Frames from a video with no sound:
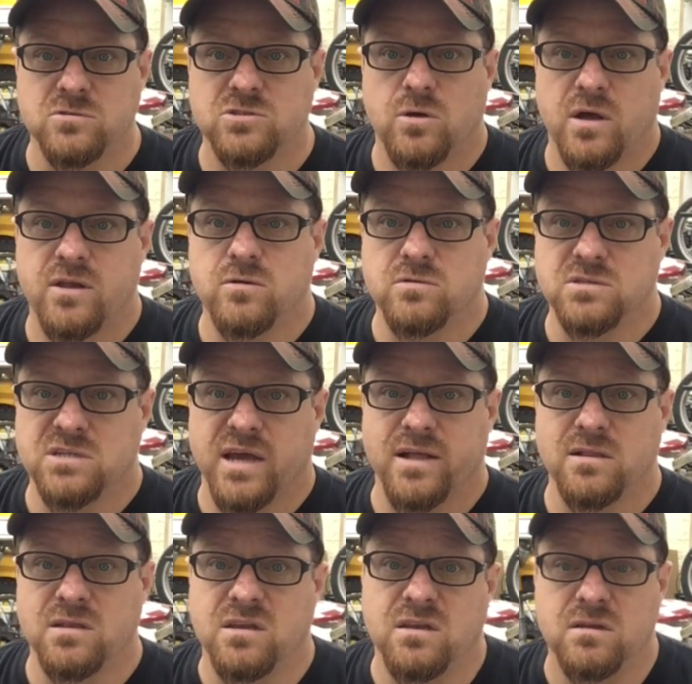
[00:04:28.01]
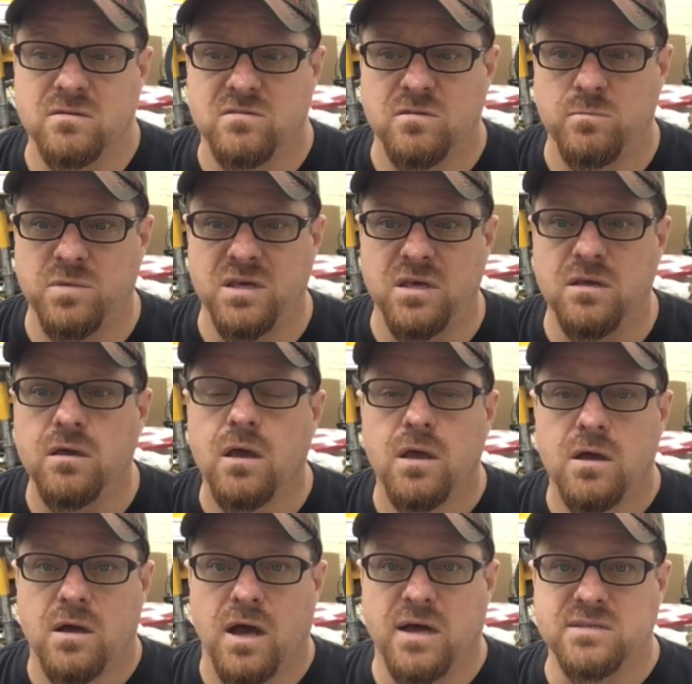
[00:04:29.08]
so I don't exactly need it to be
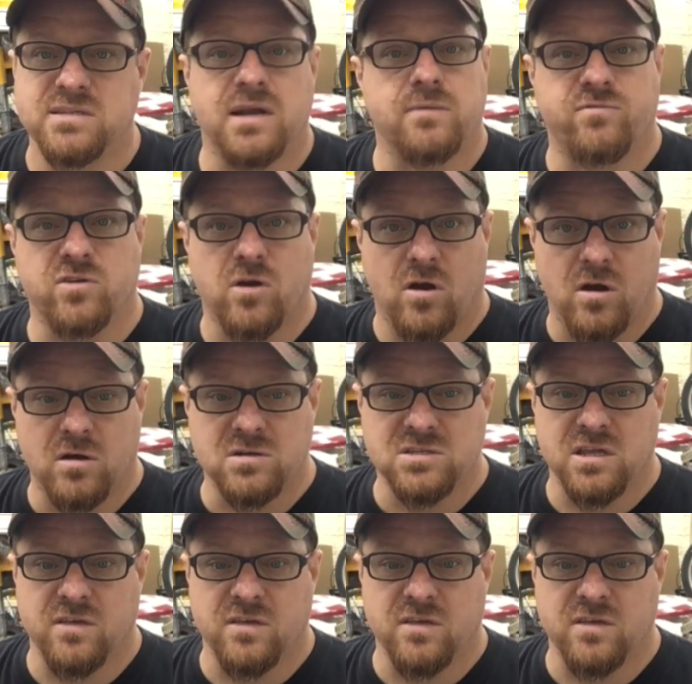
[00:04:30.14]
set up for cars.